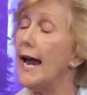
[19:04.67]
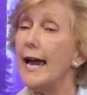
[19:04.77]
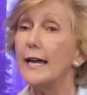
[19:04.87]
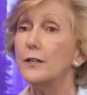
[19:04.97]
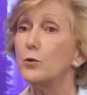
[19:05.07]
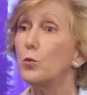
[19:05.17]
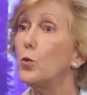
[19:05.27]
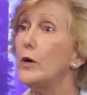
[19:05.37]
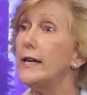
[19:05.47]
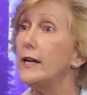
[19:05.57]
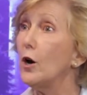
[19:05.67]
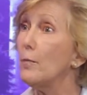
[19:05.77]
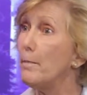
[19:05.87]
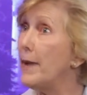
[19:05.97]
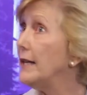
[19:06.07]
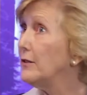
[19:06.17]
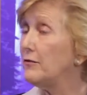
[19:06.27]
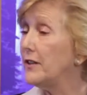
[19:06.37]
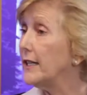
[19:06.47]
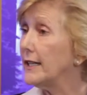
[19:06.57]
And we are
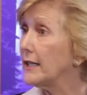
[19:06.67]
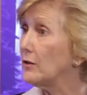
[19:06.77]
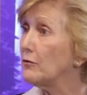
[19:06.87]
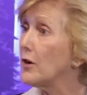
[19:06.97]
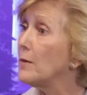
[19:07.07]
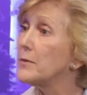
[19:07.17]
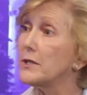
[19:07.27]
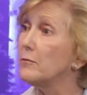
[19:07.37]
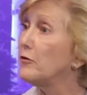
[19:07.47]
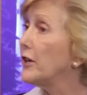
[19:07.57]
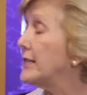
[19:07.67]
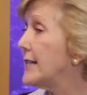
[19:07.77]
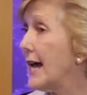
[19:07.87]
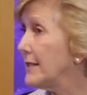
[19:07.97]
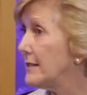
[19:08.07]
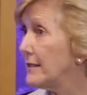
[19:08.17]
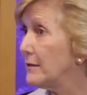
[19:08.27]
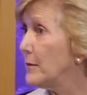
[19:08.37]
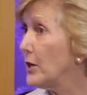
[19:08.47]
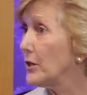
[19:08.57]
benefiting from some fantastic
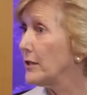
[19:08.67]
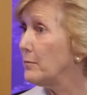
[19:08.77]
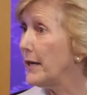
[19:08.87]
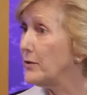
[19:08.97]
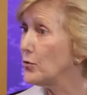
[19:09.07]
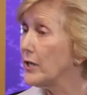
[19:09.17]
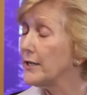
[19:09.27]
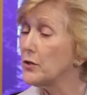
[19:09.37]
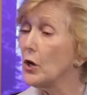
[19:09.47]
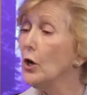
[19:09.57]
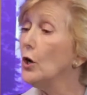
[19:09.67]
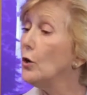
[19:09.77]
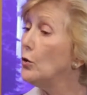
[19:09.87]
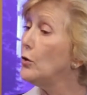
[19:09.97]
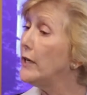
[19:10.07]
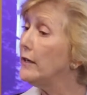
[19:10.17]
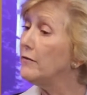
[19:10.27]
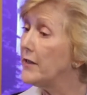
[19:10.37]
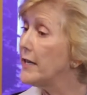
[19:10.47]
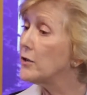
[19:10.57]
American patriots who
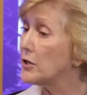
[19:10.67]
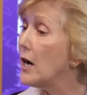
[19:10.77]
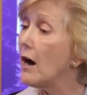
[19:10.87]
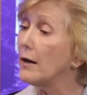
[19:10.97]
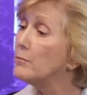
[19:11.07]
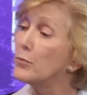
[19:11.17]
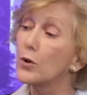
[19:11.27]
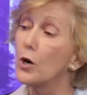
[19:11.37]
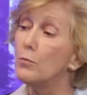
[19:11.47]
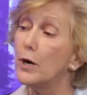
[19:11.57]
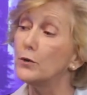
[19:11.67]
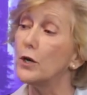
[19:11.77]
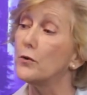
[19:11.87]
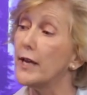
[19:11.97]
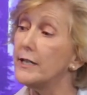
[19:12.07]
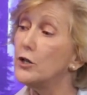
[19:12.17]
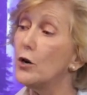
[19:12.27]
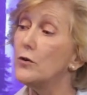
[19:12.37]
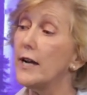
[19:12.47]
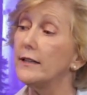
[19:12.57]
give their time pro bono. They
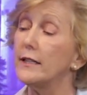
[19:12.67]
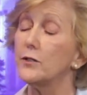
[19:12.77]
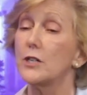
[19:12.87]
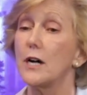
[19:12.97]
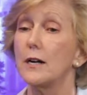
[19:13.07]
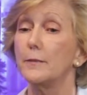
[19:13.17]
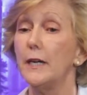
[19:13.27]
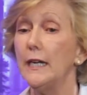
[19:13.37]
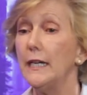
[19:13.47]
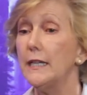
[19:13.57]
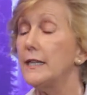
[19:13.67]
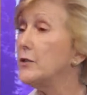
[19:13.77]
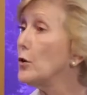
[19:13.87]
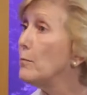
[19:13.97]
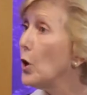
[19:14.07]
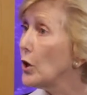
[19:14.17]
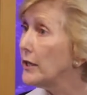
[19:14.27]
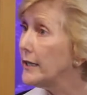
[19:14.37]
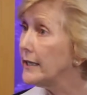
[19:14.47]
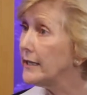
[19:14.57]
donate their time. These are
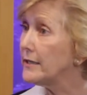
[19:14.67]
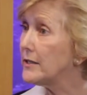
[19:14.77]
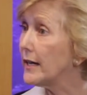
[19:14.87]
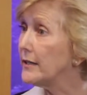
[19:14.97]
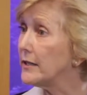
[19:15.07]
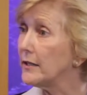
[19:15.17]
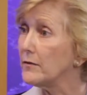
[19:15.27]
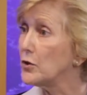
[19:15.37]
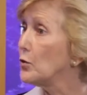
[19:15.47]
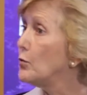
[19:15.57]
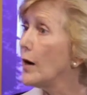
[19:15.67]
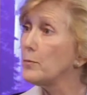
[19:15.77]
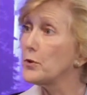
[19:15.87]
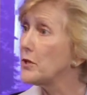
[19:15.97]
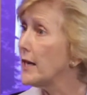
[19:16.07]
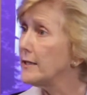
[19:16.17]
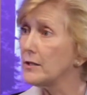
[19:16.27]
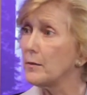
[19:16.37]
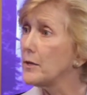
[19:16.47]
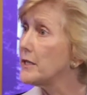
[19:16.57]
marketing executives who represent
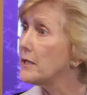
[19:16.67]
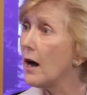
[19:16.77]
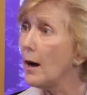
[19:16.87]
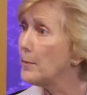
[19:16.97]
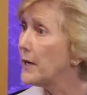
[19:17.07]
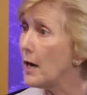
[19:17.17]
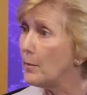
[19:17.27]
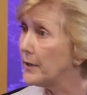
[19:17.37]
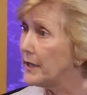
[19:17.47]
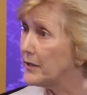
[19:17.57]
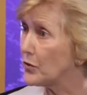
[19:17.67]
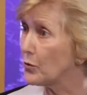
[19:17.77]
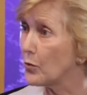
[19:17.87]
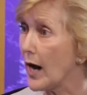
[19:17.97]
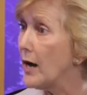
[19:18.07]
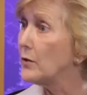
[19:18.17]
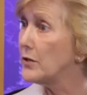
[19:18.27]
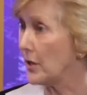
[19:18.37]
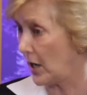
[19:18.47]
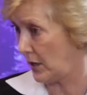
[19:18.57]
some of the top companies
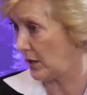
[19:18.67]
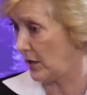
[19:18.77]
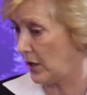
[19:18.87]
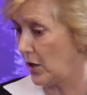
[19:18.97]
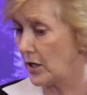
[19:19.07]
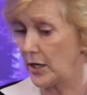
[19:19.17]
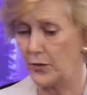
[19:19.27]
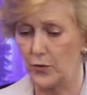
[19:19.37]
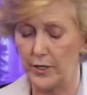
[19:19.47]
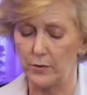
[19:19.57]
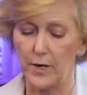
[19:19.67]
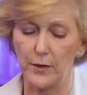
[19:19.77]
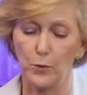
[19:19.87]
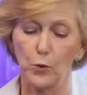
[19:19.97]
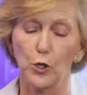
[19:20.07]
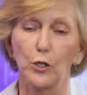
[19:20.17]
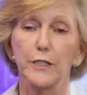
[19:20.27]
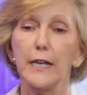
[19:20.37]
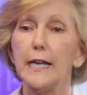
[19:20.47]
around our country and around the world.